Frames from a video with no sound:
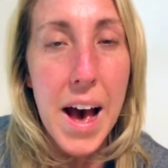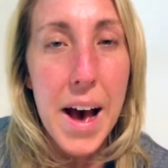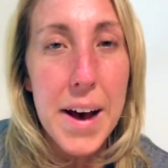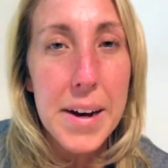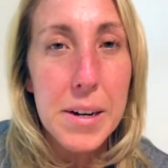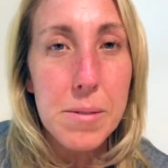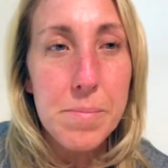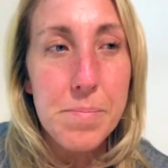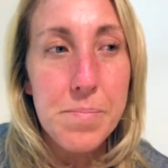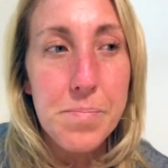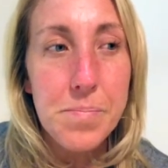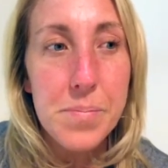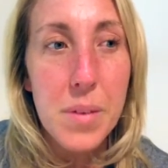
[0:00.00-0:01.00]

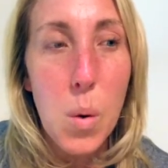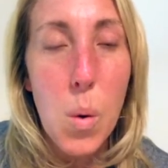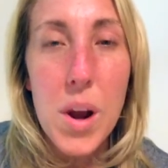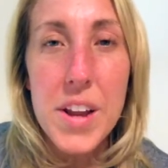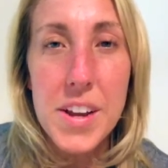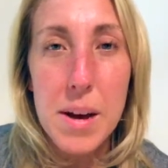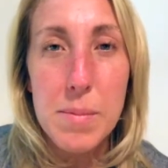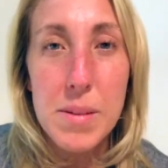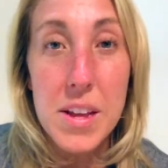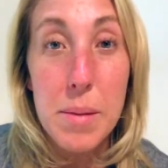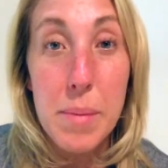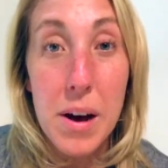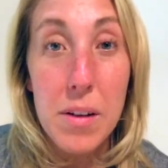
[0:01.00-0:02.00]
Um, I wanted to
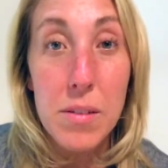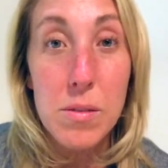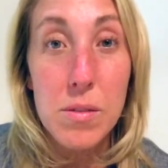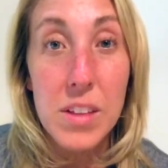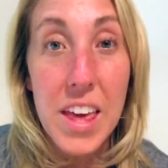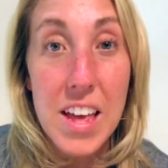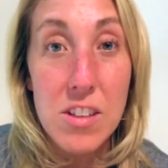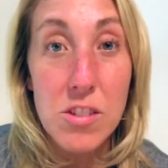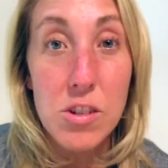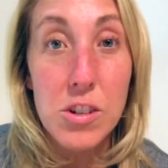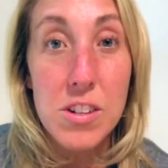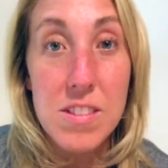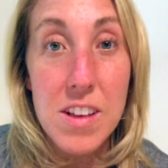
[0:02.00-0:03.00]
update about
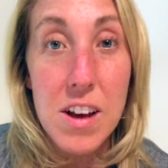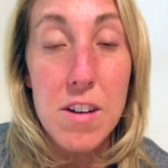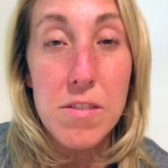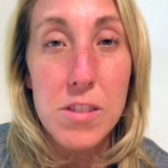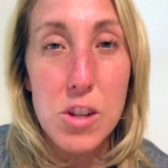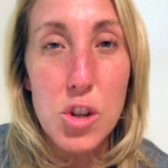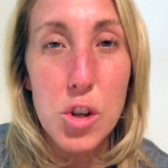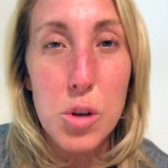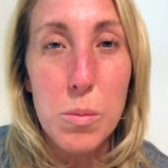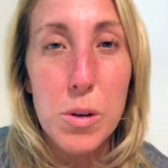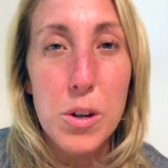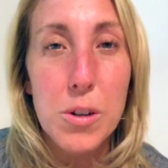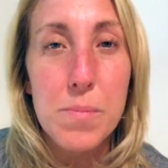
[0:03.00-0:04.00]
cancer itself and the
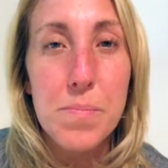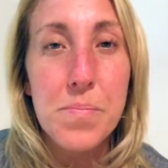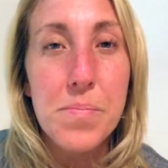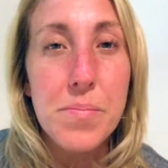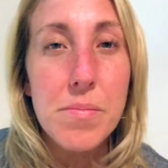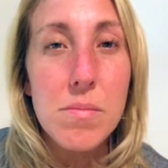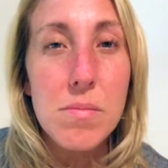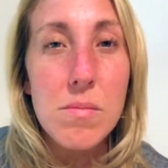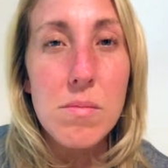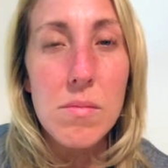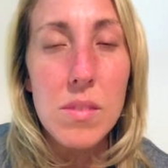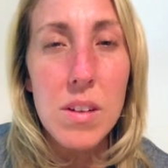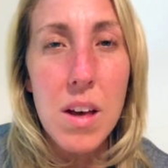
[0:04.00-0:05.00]
tumor.
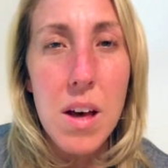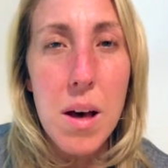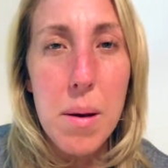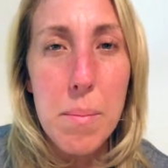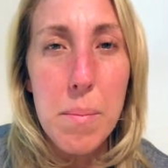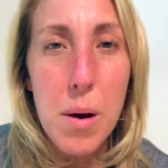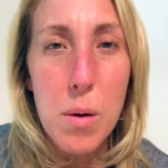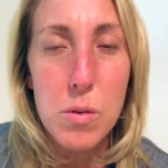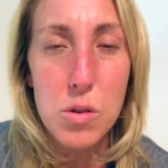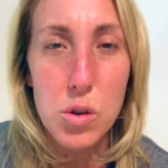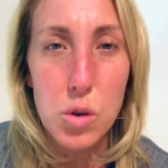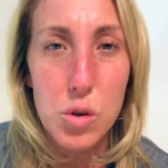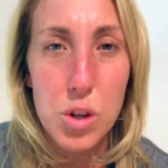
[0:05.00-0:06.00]
Um, I was
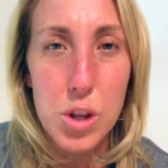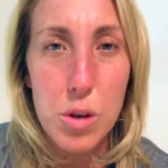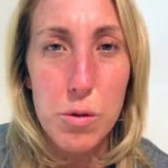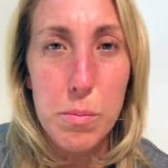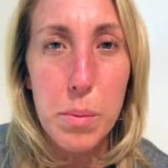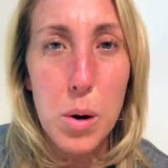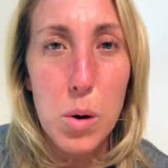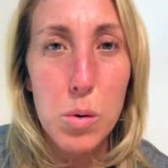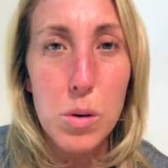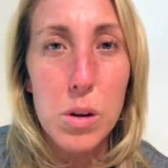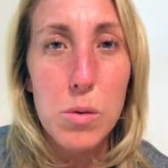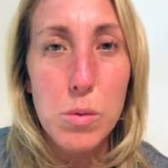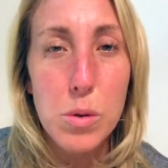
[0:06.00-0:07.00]
told to use
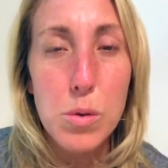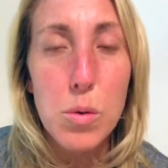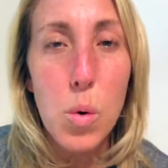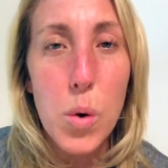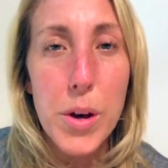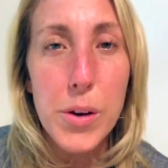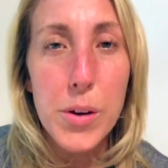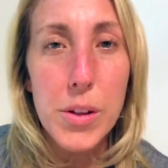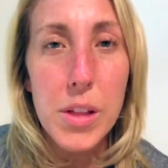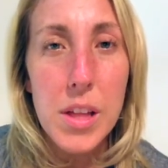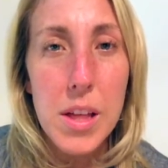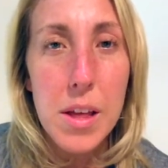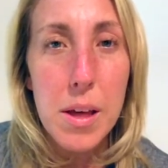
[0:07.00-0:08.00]
poke root oil,
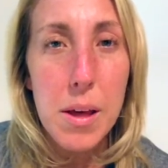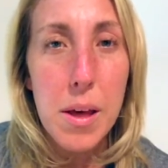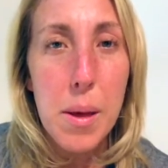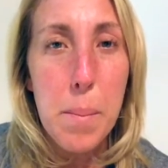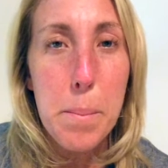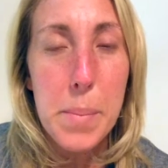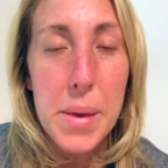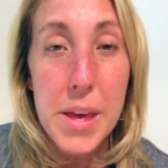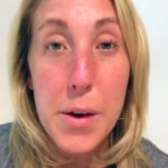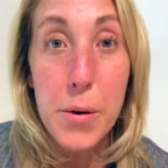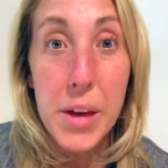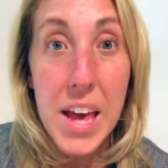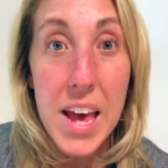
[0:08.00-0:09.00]
P
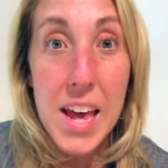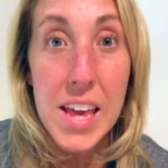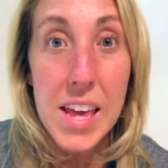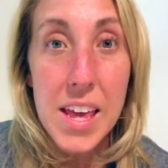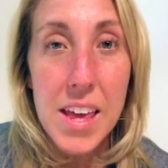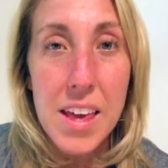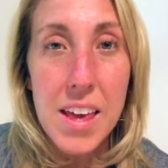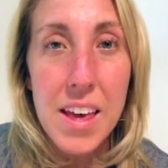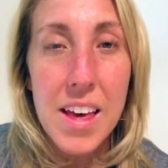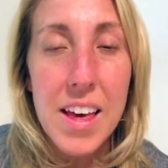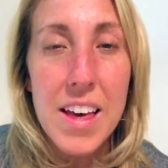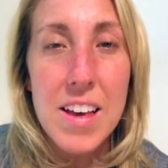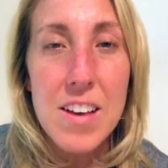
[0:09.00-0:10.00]
O K E.
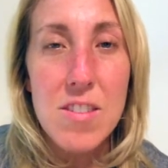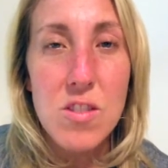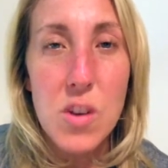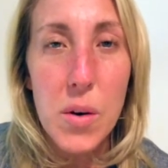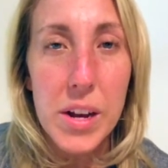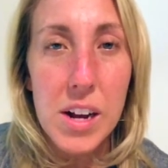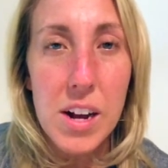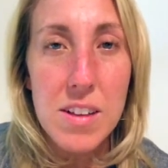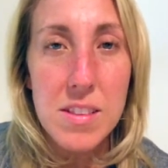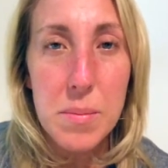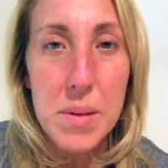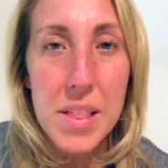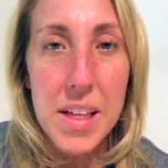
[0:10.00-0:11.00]
So I got
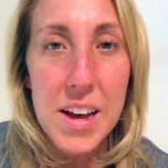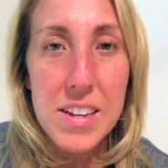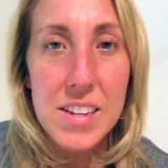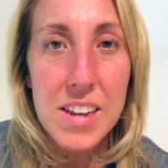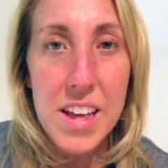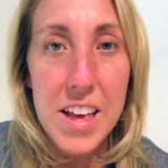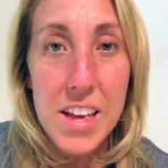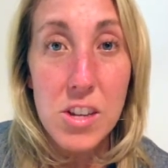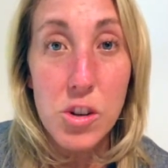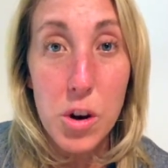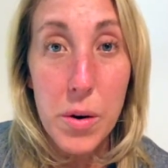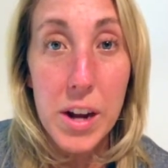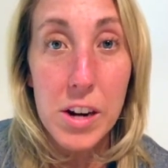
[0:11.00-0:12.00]
some of that today.
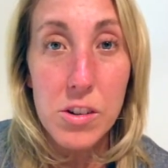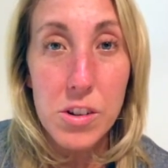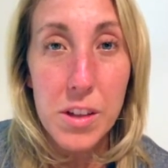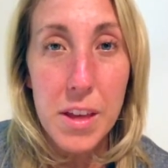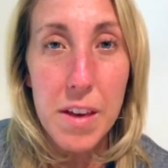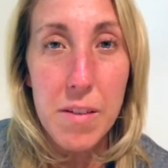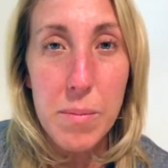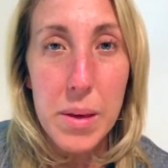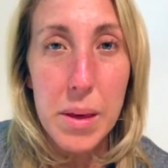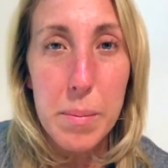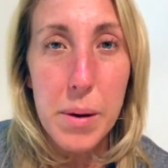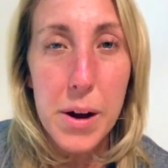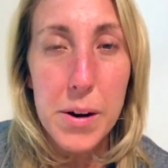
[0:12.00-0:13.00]
Joe actually gave me
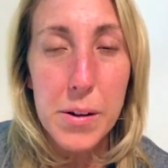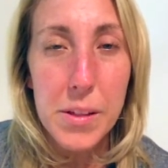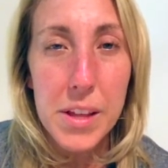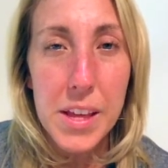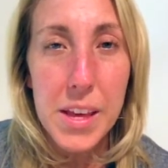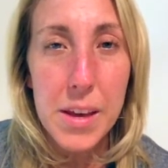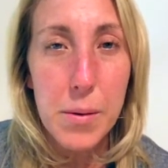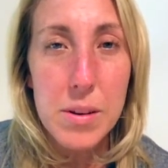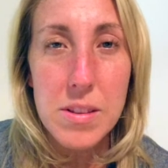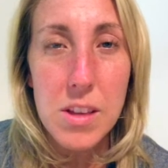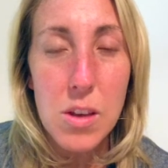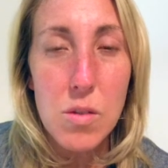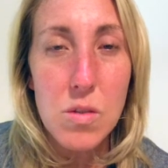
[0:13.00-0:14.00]
a bottle that he
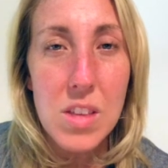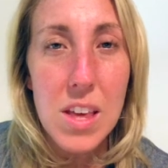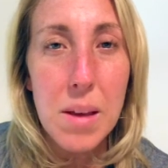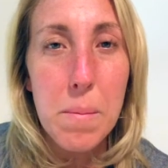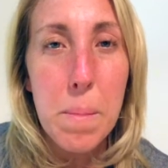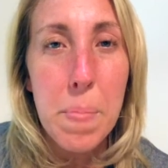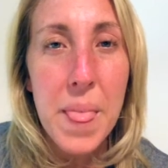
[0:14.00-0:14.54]
wasn't using.